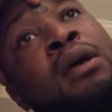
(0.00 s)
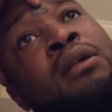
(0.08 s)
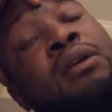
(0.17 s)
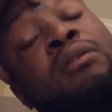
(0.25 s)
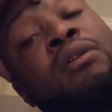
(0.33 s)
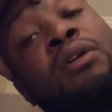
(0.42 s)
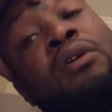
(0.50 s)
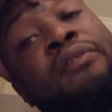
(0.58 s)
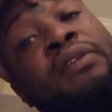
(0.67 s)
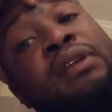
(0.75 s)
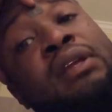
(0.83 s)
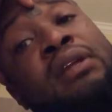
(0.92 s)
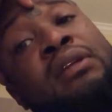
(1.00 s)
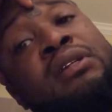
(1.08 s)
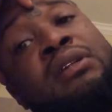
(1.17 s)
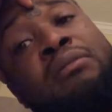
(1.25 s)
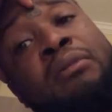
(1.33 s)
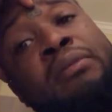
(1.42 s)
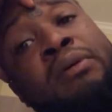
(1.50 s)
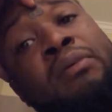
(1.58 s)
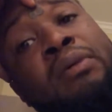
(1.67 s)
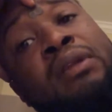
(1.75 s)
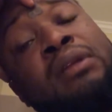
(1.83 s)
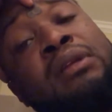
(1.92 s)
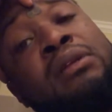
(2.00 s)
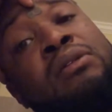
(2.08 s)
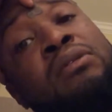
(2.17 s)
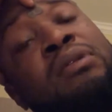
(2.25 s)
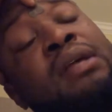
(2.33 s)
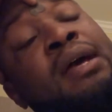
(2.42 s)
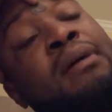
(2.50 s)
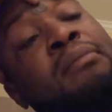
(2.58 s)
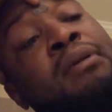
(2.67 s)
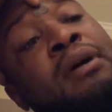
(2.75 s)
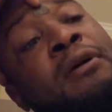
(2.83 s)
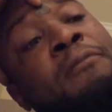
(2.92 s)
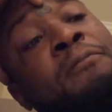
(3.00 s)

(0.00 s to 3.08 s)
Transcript: Don't know if the dealership will be willing to do that, but